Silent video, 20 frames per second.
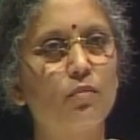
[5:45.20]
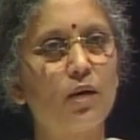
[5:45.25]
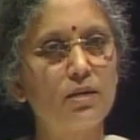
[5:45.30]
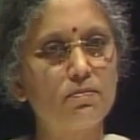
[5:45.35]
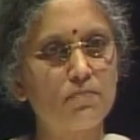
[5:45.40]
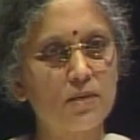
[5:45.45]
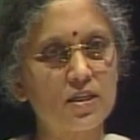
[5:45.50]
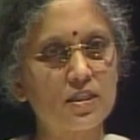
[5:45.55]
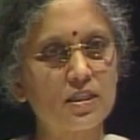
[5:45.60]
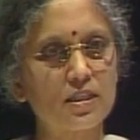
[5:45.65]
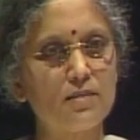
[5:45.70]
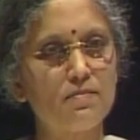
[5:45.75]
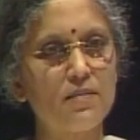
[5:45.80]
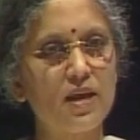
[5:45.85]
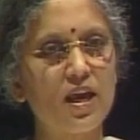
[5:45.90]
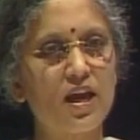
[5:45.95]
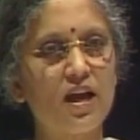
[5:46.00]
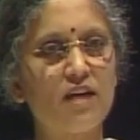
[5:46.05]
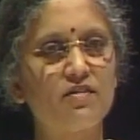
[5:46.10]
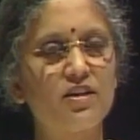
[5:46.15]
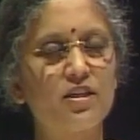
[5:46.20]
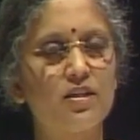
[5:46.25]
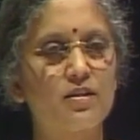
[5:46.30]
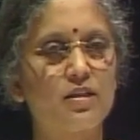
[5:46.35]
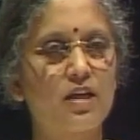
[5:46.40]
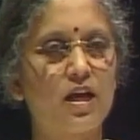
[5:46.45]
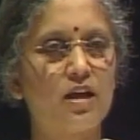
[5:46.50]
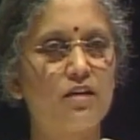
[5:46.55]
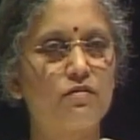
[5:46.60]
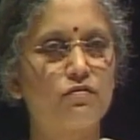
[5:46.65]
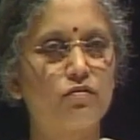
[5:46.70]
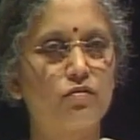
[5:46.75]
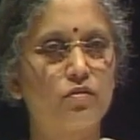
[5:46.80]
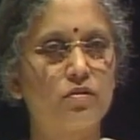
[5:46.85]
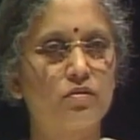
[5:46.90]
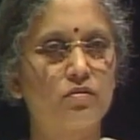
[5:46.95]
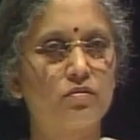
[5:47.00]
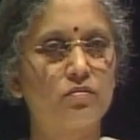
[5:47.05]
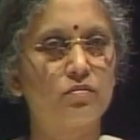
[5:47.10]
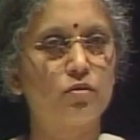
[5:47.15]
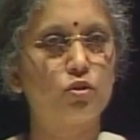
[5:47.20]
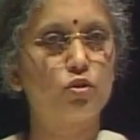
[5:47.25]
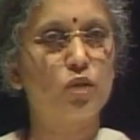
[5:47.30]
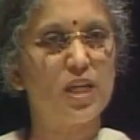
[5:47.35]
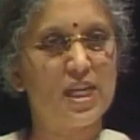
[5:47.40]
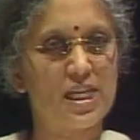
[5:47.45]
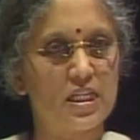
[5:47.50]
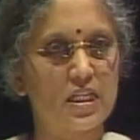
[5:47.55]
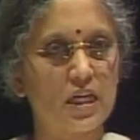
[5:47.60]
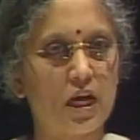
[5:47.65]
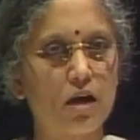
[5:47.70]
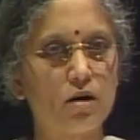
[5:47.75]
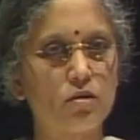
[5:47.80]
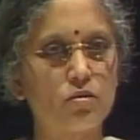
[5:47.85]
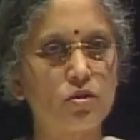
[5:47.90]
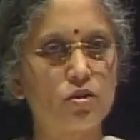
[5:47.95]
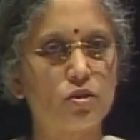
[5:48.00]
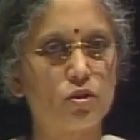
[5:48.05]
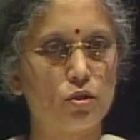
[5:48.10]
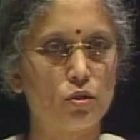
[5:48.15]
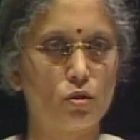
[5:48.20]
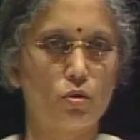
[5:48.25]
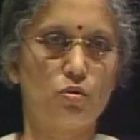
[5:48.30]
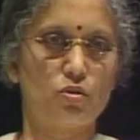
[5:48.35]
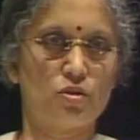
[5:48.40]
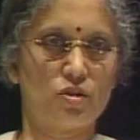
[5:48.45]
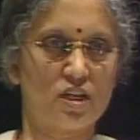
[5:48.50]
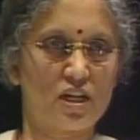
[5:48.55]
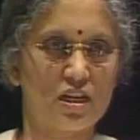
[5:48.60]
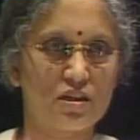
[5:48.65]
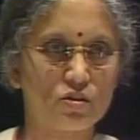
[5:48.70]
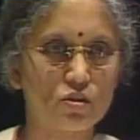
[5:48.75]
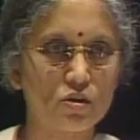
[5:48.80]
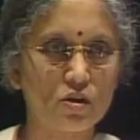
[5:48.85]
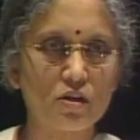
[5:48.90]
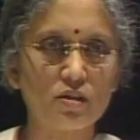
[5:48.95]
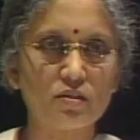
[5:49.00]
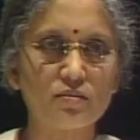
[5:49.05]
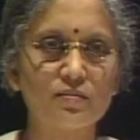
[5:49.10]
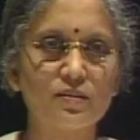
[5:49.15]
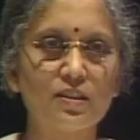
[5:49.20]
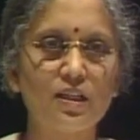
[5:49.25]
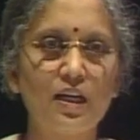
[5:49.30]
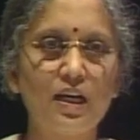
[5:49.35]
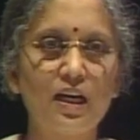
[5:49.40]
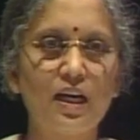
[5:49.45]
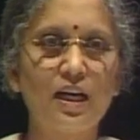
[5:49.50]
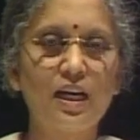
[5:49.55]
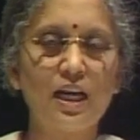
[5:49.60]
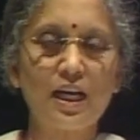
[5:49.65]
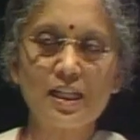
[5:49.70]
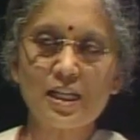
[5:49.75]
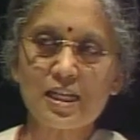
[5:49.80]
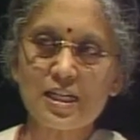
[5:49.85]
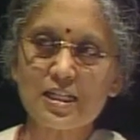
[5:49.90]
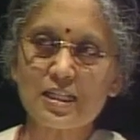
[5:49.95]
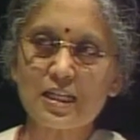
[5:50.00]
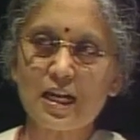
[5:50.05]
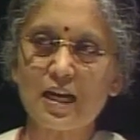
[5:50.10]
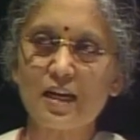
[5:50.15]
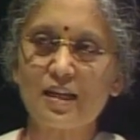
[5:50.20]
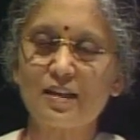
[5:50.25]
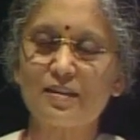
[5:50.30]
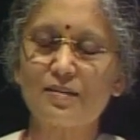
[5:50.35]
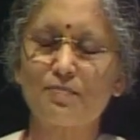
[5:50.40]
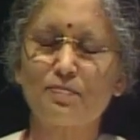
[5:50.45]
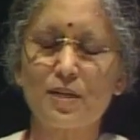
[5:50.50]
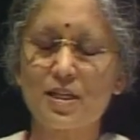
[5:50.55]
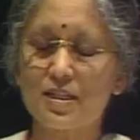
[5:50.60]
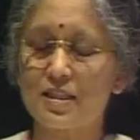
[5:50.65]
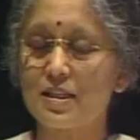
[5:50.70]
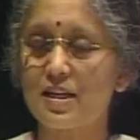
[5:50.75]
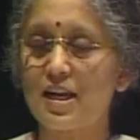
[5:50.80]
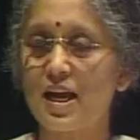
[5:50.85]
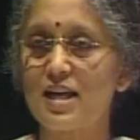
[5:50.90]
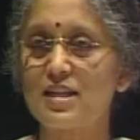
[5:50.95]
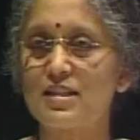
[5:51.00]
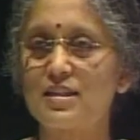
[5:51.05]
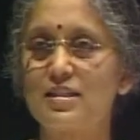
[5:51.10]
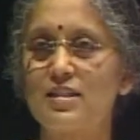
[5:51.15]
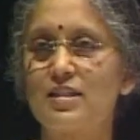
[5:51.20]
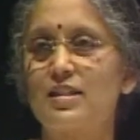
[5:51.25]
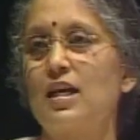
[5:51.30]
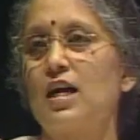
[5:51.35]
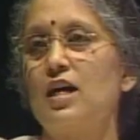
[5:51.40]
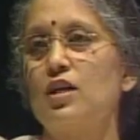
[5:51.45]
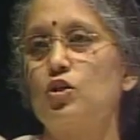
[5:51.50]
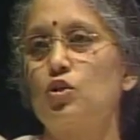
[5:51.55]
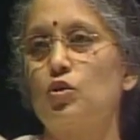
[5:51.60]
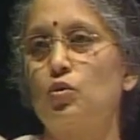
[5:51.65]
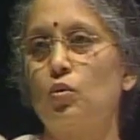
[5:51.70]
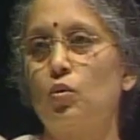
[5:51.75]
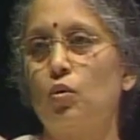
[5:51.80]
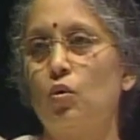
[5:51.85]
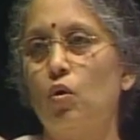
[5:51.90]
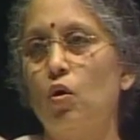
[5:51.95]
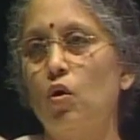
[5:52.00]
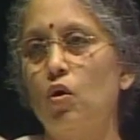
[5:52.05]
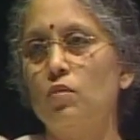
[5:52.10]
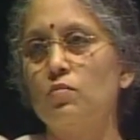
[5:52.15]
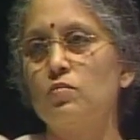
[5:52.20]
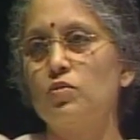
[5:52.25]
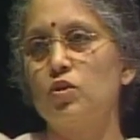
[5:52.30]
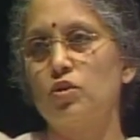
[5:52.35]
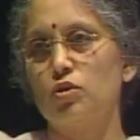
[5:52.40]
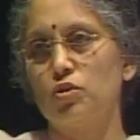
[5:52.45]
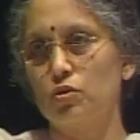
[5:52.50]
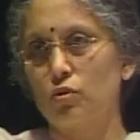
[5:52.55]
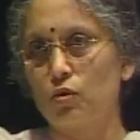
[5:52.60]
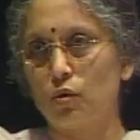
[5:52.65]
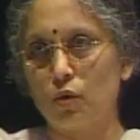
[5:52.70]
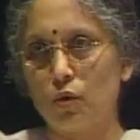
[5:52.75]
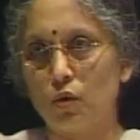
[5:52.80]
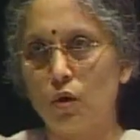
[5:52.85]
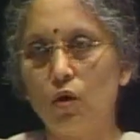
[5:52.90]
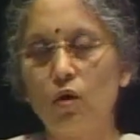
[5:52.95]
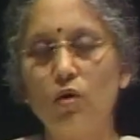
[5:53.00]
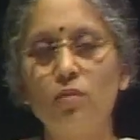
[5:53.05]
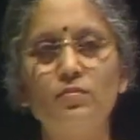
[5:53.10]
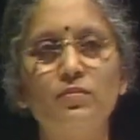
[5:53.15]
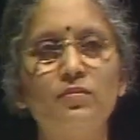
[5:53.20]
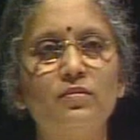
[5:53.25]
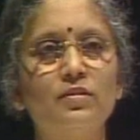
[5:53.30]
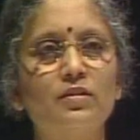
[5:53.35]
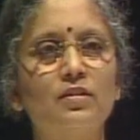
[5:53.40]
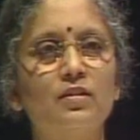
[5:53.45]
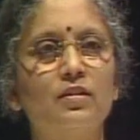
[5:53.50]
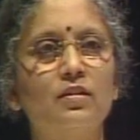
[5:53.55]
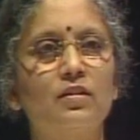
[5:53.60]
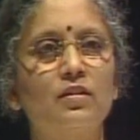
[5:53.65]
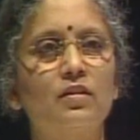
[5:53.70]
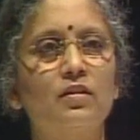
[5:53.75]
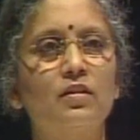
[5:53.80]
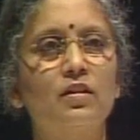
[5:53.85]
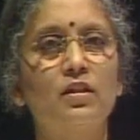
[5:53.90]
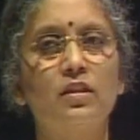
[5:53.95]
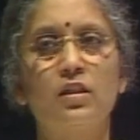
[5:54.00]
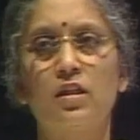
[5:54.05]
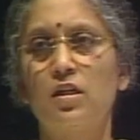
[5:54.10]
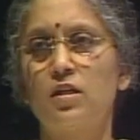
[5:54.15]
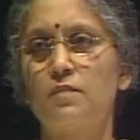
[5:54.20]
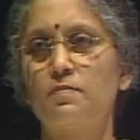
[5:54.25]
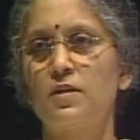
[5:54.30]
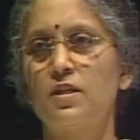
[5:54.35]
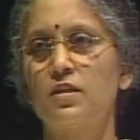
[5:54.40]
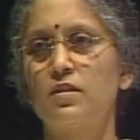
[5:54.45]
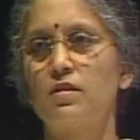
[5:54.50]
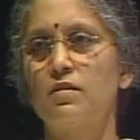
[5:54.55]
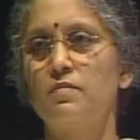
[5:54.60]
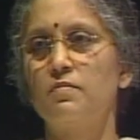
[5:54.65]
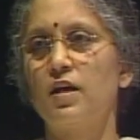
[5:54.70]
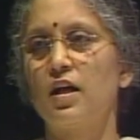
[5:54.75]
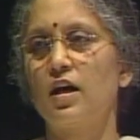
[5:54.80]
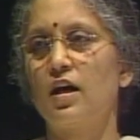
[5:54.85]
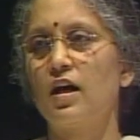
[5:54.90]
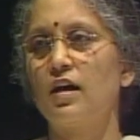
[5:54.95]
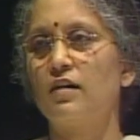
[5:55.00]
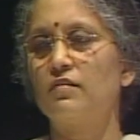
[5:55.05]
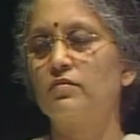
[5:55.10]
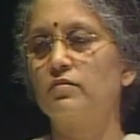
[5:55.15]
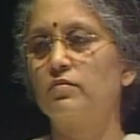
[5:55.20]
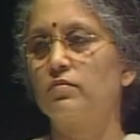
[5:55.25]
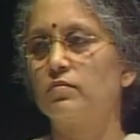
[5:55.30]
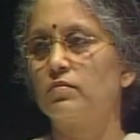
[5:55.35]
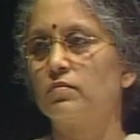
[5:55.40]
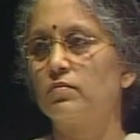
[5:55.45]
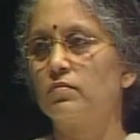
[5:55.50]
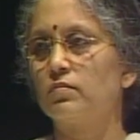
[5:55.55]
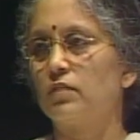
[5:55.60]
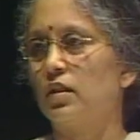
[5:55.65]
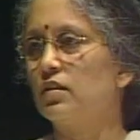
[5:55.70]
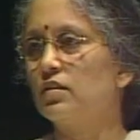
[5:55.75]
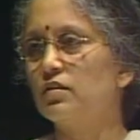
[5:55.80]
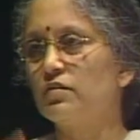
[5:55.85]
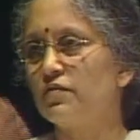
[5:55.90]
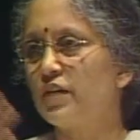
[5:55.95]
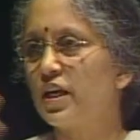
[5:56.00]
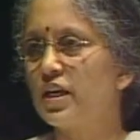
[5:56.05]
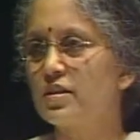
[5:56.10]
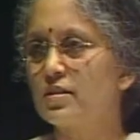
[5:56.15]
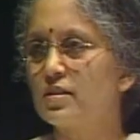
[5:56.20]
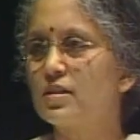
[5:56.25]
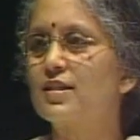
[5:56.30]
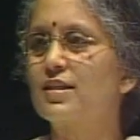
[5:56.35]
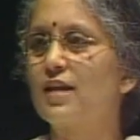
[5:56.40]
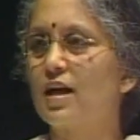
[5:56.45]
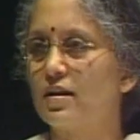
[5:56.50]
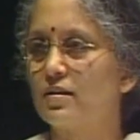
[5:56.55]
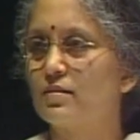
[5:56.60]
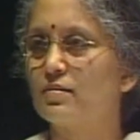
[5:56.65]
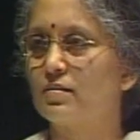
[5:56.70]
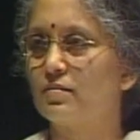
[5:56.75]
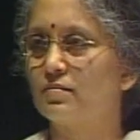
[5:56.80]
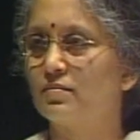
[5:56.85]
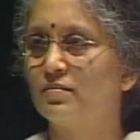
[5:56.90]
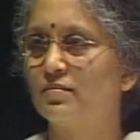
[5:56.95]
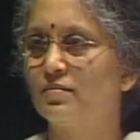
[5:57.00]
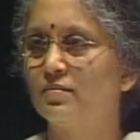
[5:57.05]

One person may have a desire for to eat out, so you'll go to a restaurant. Another desire, person has a desire to go home, so you go home. A third person may have know, various desires.